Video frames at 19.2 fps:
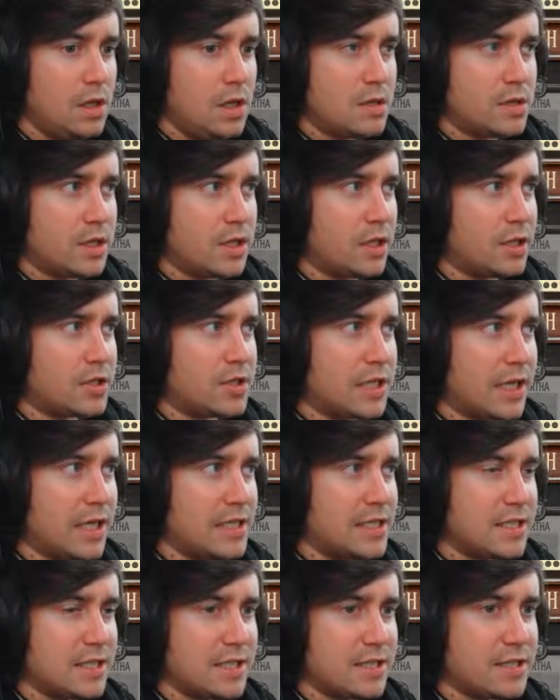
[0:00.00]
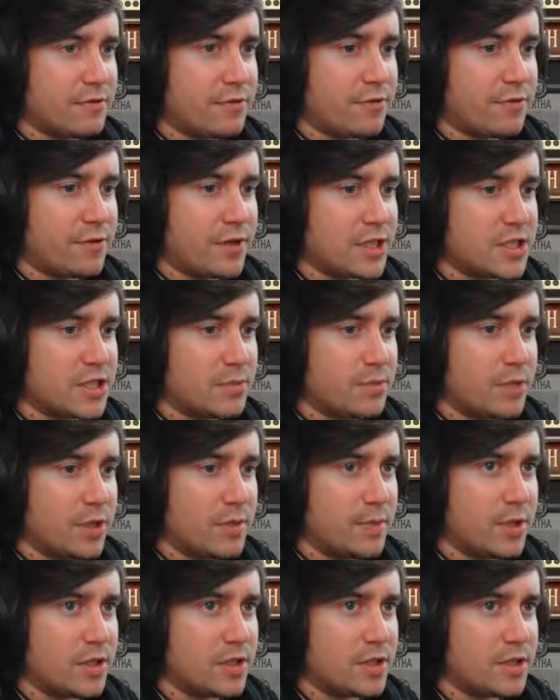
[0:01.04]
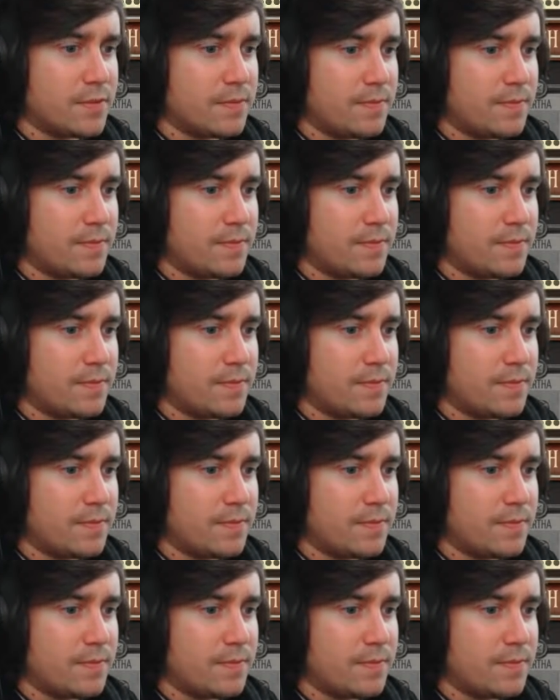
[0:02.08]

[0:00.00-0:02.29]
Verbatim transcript: So they don't change unless I refresh them pretty much.